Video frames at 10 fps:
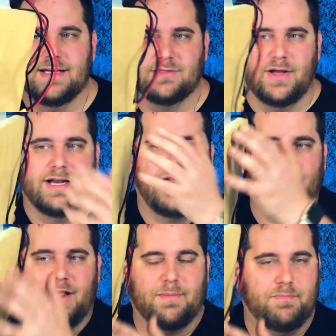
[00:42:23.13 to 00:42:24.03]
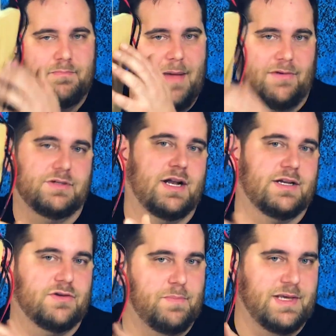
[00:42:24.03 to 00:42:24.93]
so I didn't have to like mount it
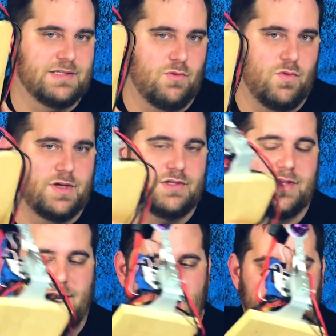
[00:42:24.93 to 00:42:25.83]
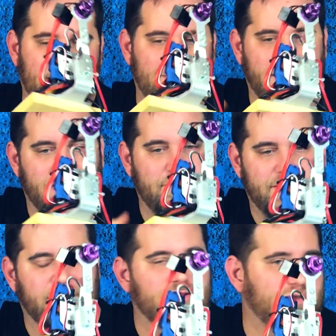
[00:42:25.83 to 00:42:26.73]
onto a piece of wood, so then I had a
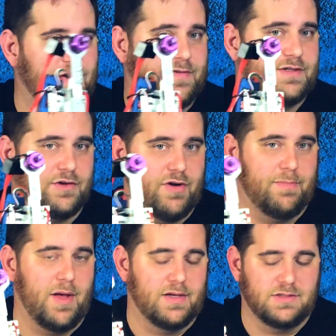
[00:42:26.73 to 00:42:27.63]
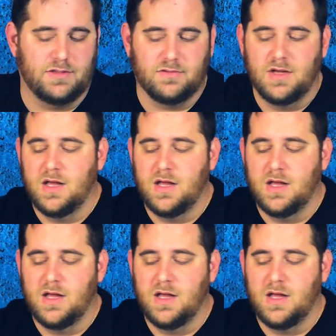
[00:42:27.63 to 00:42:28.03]
bigger surface to grip onto.